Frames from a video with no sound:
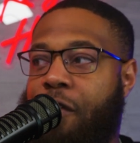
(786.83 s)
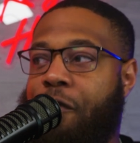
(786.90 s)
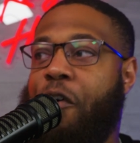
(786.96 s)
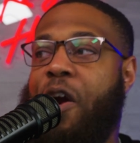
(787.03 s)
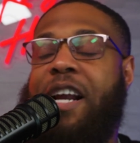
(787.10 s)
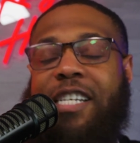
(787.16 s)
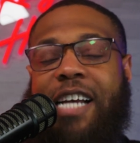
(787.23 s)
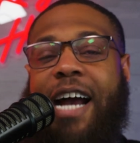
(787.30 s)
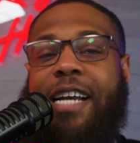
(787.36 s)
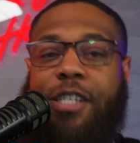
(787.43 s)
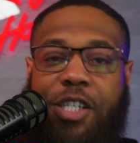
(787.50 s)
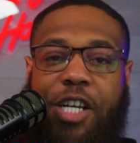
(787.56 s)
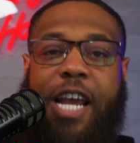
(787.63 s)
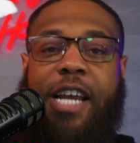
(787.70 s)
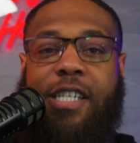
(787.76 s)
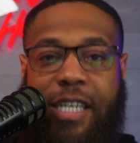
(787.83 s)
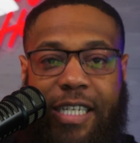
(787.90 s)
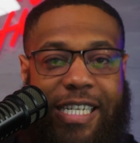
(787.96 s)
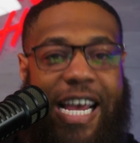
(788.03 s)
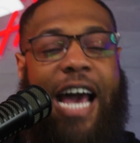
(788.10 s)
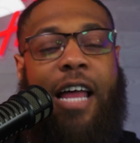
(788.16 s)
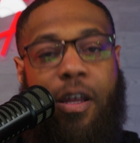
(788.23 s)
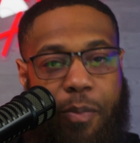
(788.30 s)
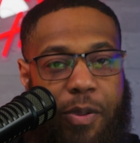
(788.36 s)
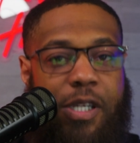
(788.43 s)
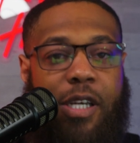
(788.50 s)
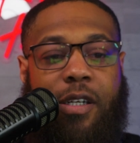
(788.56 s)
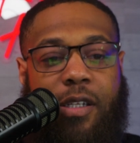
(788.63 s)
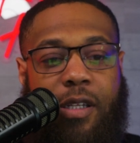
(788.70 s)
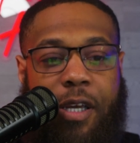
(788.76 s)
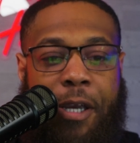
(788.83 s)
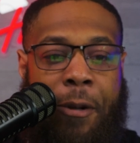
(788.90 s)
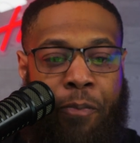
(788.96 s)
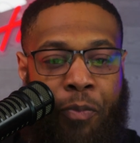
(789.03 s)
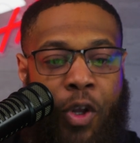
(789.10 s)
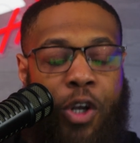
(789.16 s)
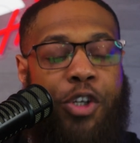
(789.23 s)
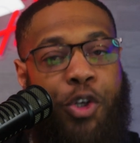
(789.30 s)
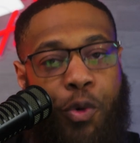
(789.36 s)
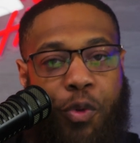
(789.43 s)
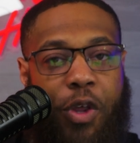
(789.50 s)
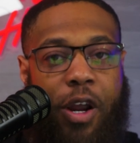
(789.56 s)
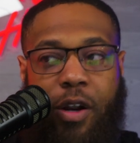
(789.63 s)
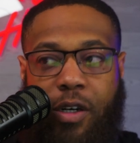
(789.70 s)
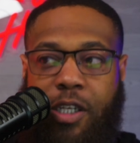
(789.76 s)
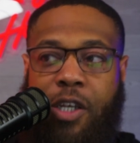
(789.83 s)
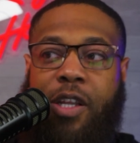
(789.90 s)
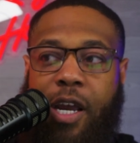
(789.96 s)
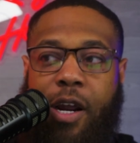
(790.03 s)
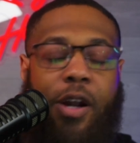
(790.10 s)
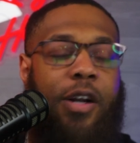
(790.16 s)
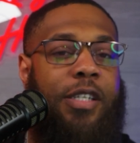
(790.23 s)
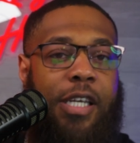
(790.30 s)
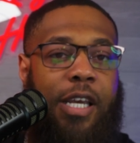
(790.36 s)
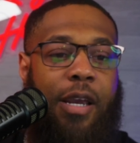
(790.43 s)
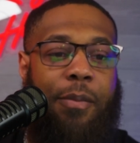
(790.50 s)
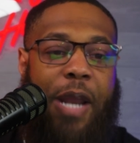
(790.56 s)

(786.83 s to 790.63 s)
franchise-changing talent potentially to their team.